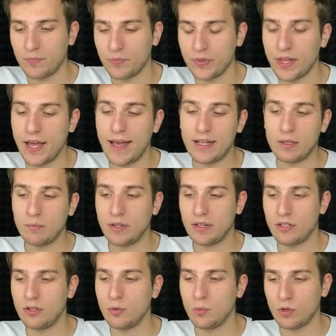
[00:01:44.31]
the
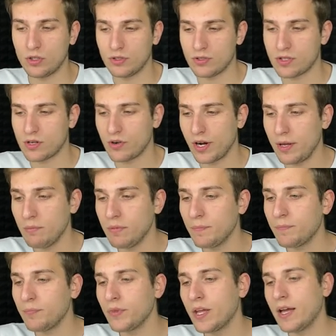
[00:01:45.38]
element that you want to scrape
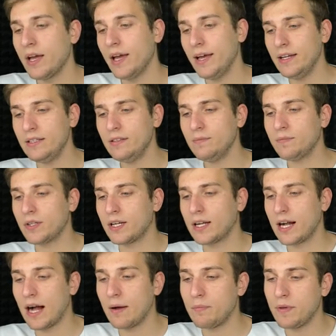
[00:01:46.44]
and
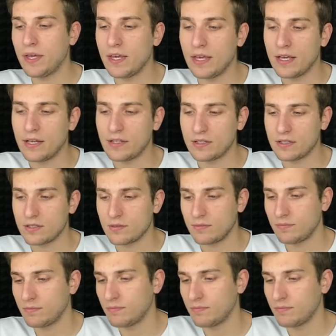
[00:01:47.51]
copy its,